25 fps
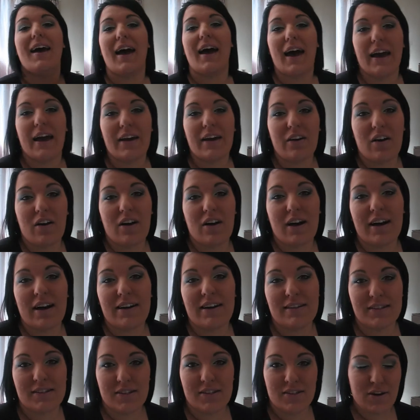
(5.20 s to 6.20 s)
Hey
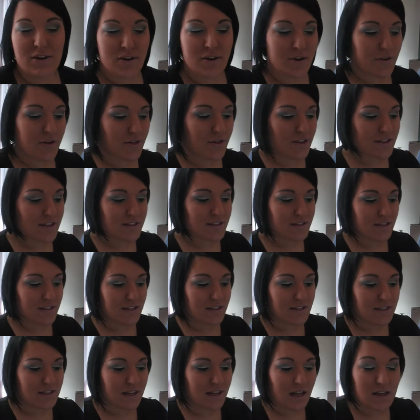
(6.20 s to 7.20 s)
guys, so this
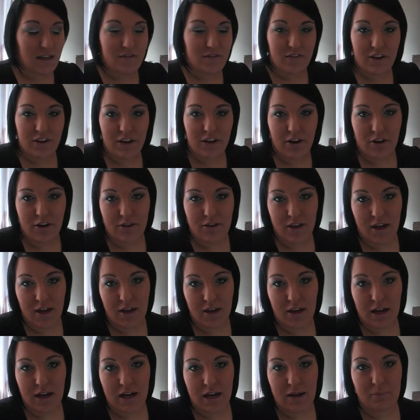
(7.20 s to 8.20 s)
is another video
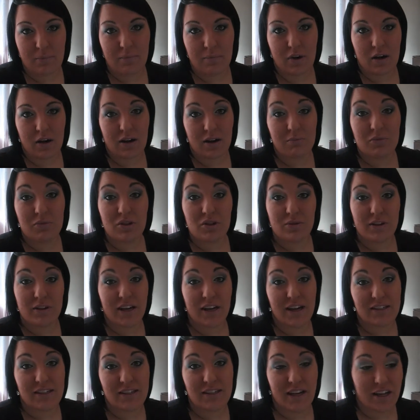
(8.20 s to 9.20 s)
that I'm
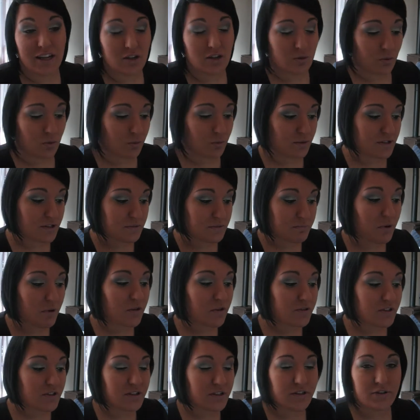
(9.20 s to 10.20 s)
doing as an actual
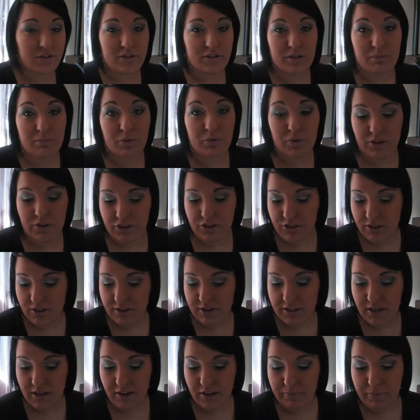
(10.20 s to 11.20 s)
response to some
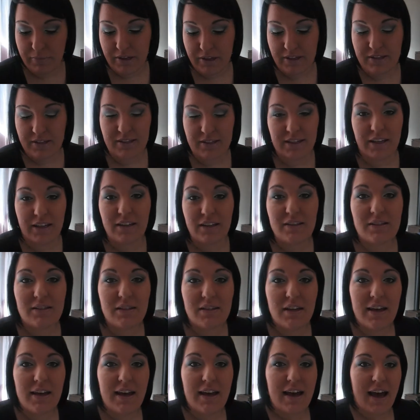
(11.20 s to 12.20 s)
questions that I've been
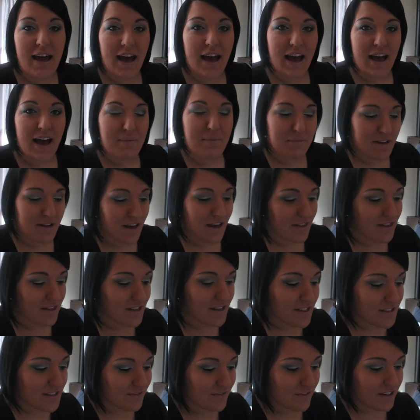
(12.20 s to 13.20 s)
sent. Now
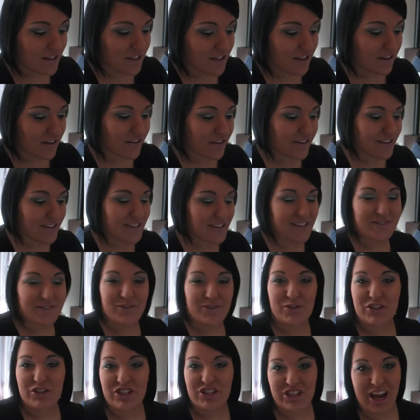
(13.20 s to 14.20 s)
this video is
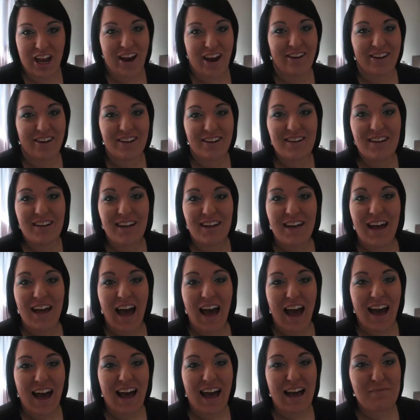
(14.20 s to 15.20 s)
for Sharron.
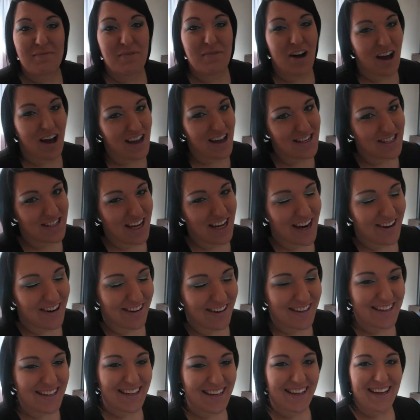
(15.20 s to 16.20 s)
Hi
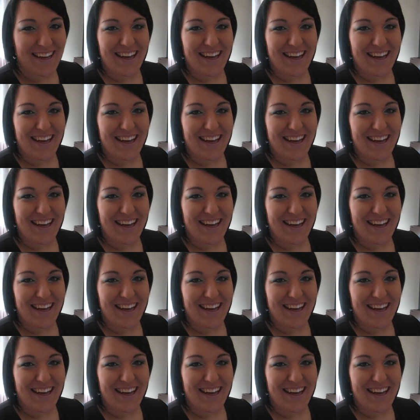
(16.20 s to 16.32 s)
Sharron.